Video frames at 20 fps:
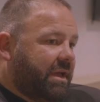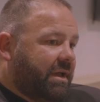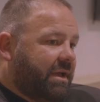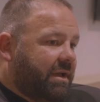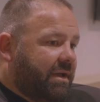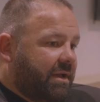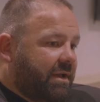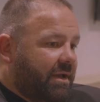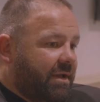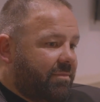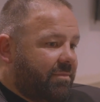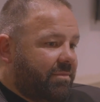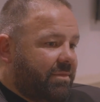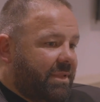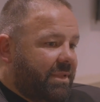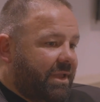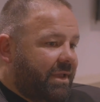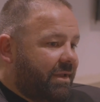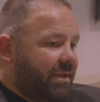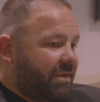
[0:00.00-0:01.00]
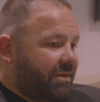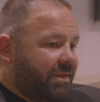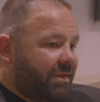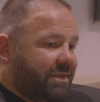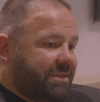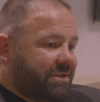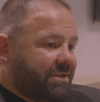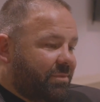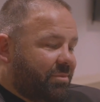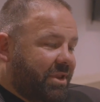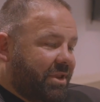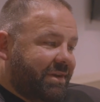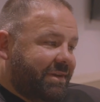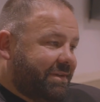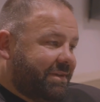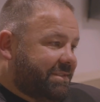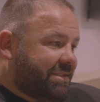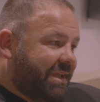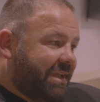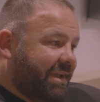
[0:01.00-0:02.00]
And he's got plenty
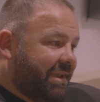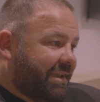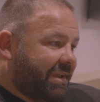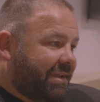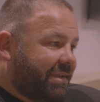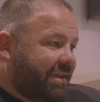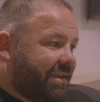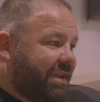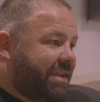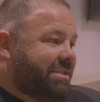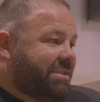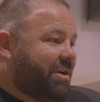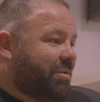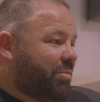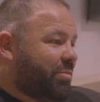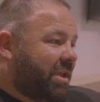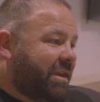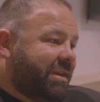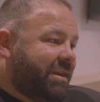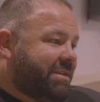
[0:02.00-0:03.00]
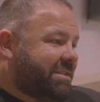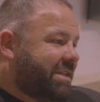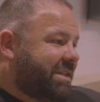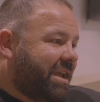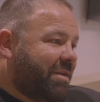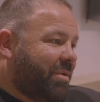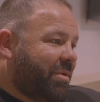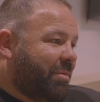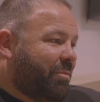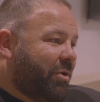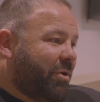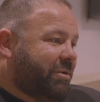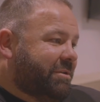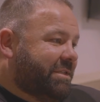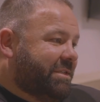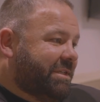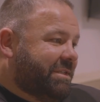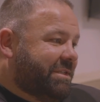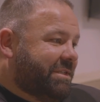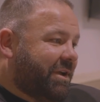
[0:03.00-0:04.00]
to say. He's got plenty to say about
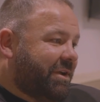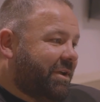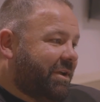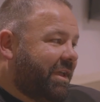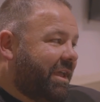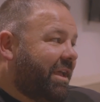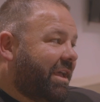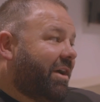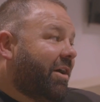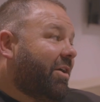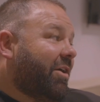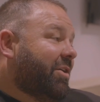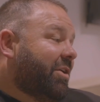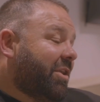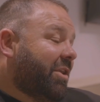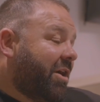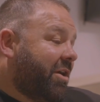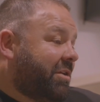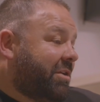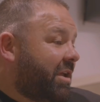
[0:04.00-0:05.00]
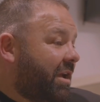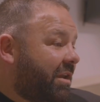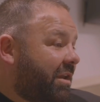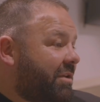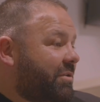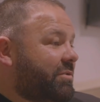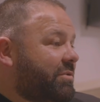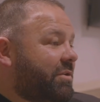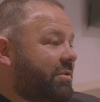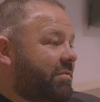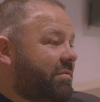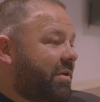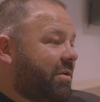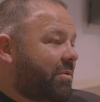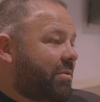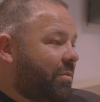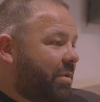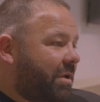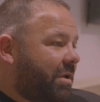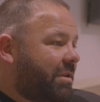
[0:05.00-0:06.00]
boxing, so I've got no doubt he'll do
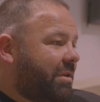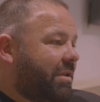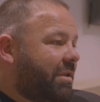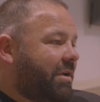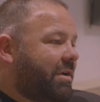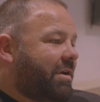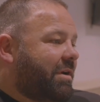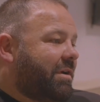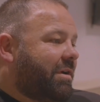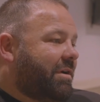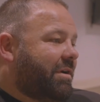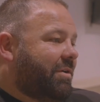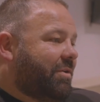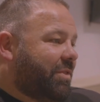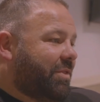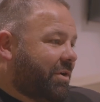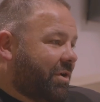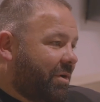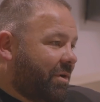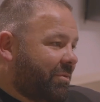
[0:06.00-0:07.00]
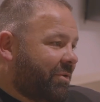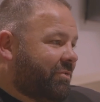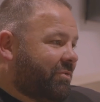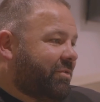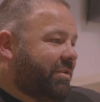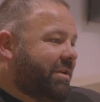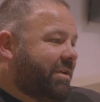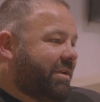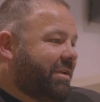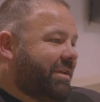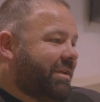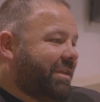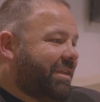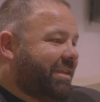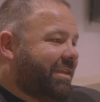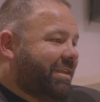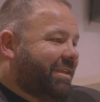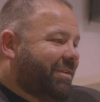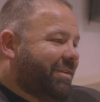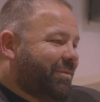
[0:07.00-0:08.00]
very well on the commentary
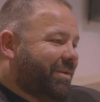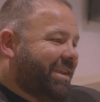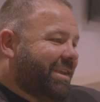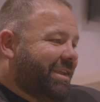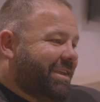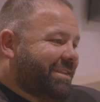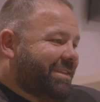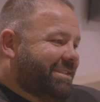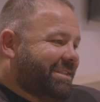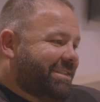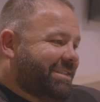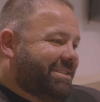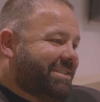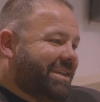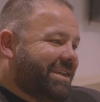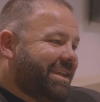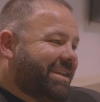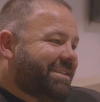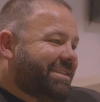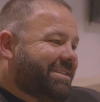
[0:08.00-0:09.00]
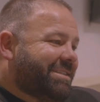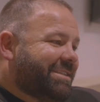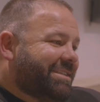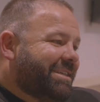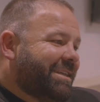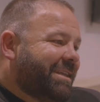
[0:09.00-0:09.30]
when he gets his chance.